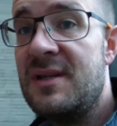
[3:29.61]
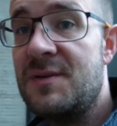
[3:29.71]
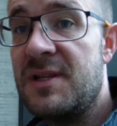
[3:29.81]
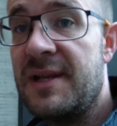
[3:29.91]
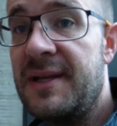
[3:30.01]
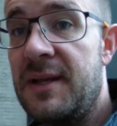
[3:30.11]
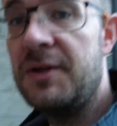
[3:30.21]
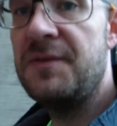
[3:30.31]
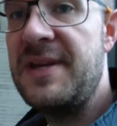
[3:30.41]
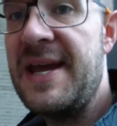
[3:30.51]
There's like a lot
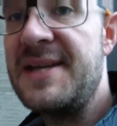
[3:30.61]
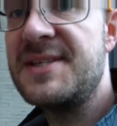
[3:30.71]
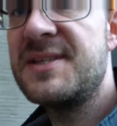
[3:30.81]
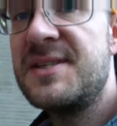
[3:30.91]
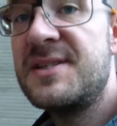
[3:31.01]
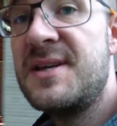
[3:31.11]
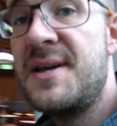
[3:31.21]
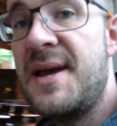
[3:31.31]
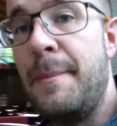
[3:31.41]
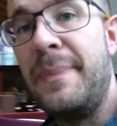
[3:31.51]
of desks
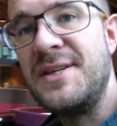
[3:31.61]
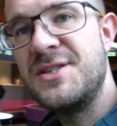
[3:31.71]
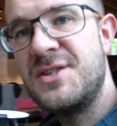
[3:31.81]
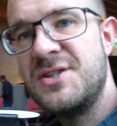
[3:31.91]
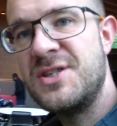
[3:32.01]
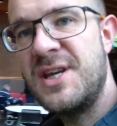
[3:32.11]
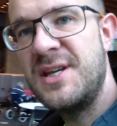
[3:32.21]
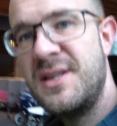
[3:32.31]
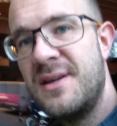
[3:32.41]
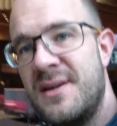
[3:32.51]
and places to sit.